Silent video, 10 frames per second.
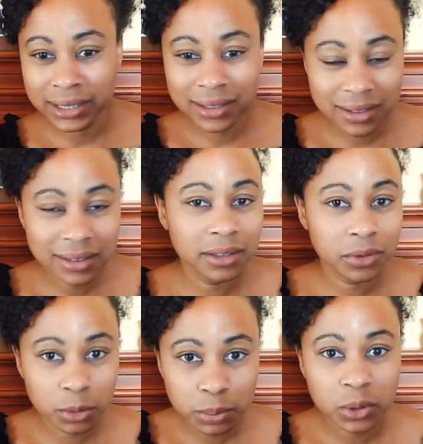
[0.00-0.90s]
It just
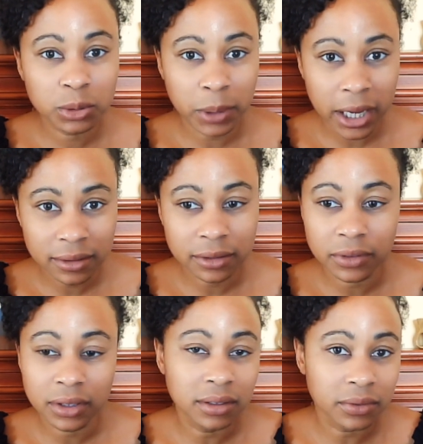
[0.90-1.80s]
gives you perspective
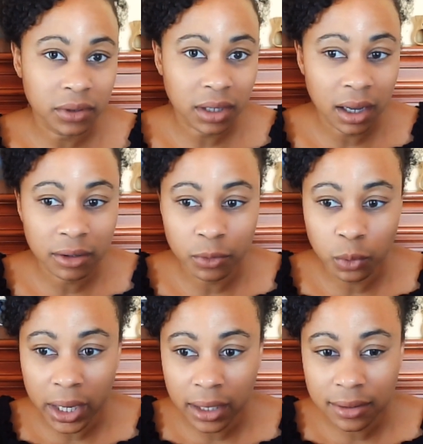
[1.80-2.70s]
in a different kind of
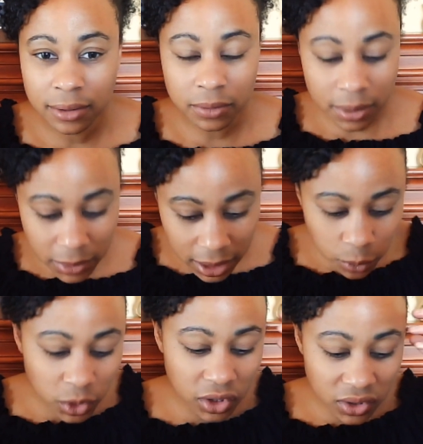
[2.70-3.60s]
way. So
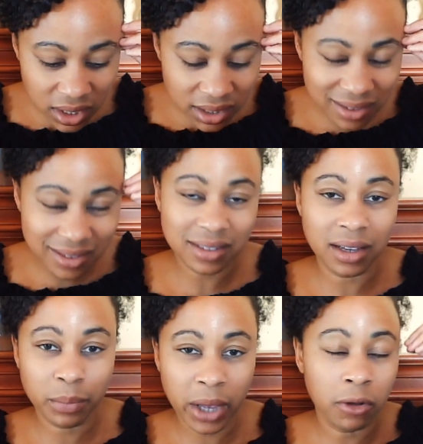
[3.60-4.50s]
sometimes we just need to
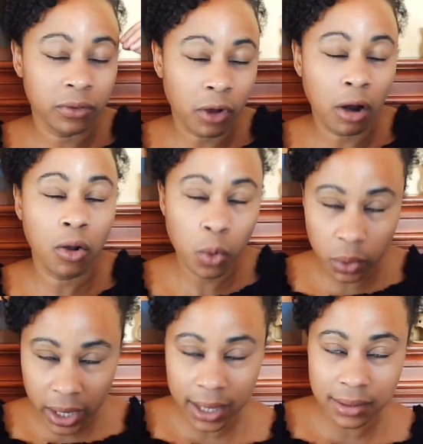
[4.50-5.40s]
step out of our
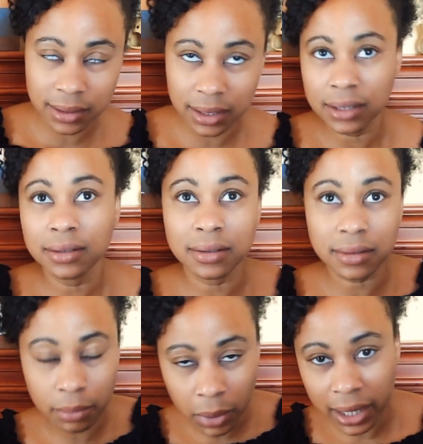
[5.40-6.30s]
own heads and into
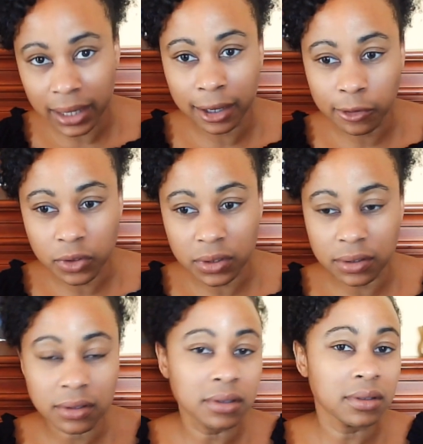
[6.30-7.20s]
somebody
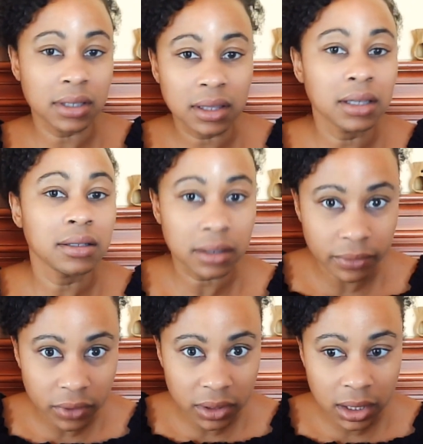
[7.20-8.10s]
else's to see things
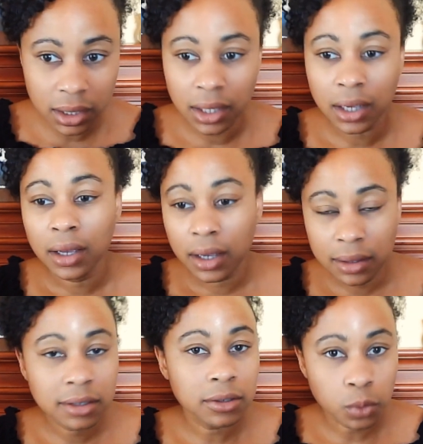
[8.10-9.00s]
differently.
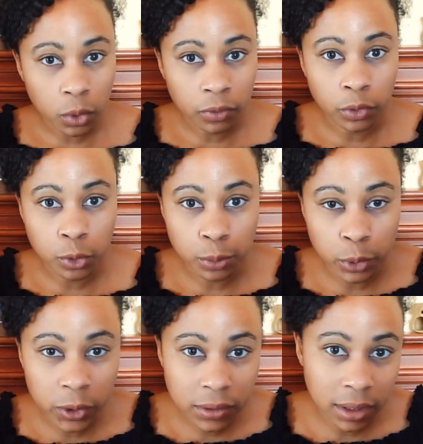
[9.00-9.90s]
And this is one of those
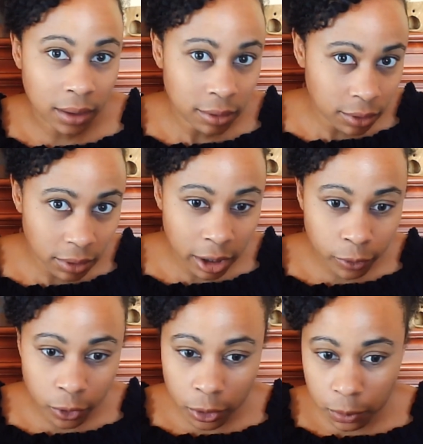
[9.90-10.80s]
books that can do that
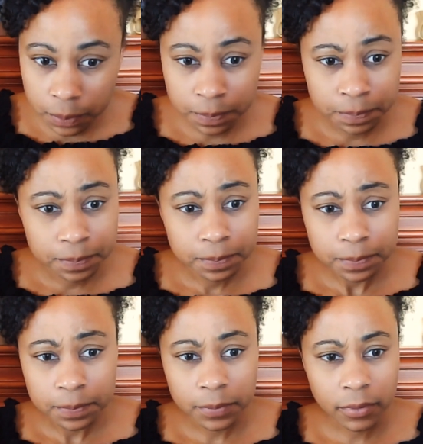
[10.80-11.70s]
for you.
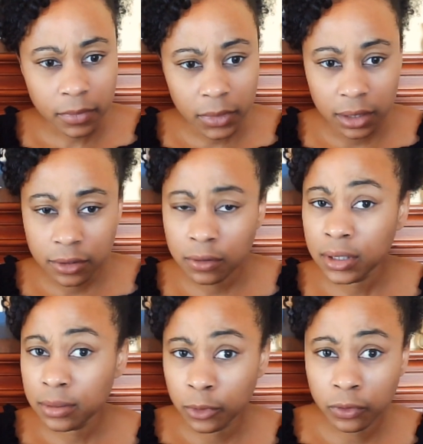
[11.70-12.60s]
So
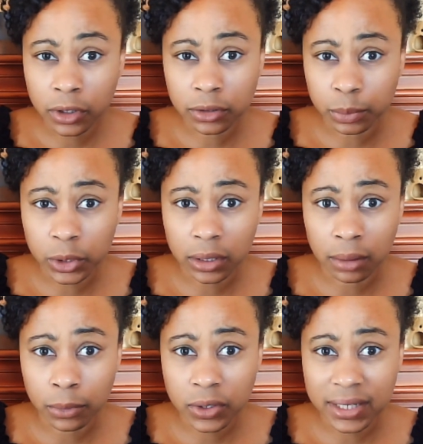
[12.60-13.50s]
let's move on to book
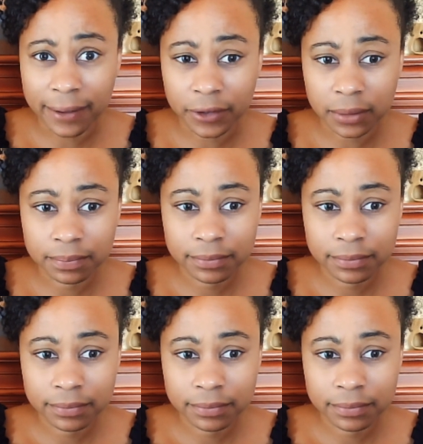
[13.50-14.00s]
number 7.